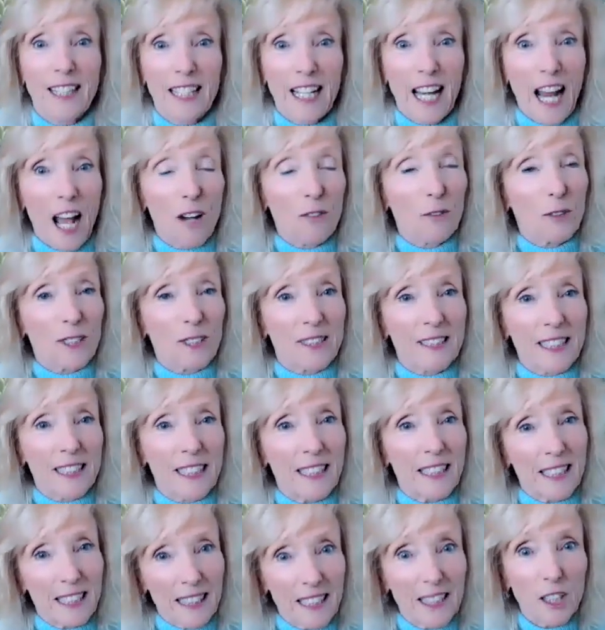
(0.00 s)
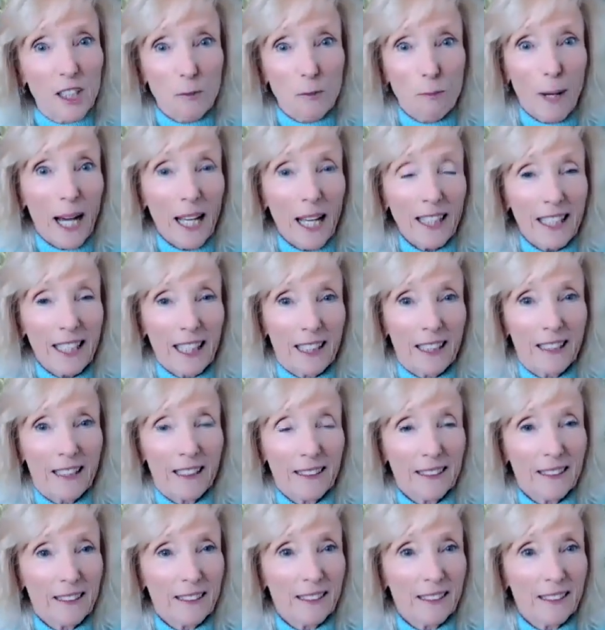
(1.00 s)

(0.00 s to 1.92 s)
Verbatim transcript: that I was in a body.